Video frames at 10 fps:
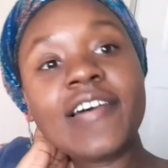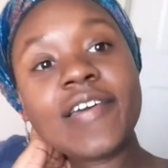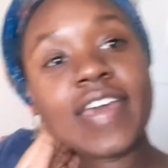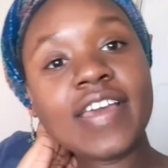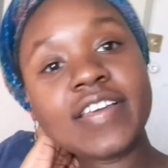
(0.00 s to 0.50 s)

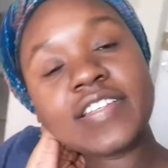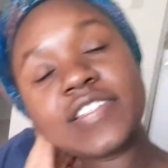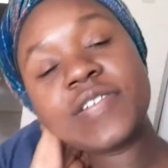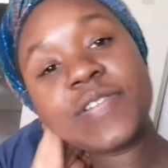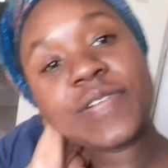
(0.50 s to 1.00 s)
Okay,
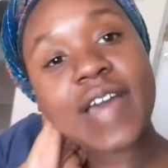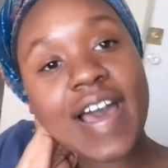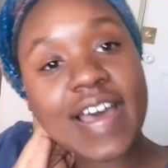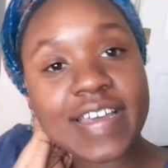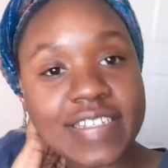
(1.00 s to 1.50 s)
so
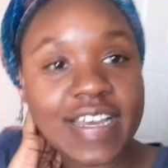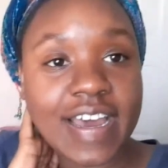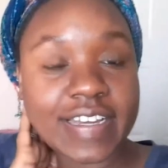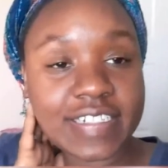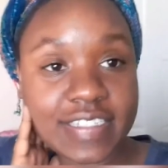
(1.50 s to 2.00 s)
guys,
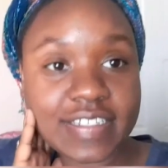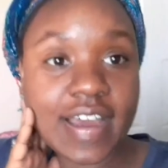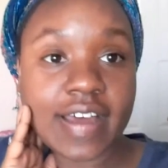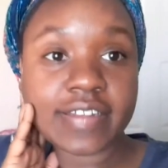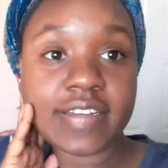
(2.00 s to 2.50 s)
I just
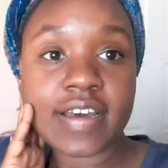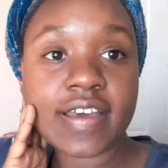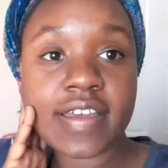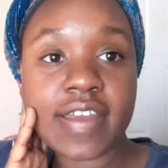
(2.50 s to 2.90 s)
got done.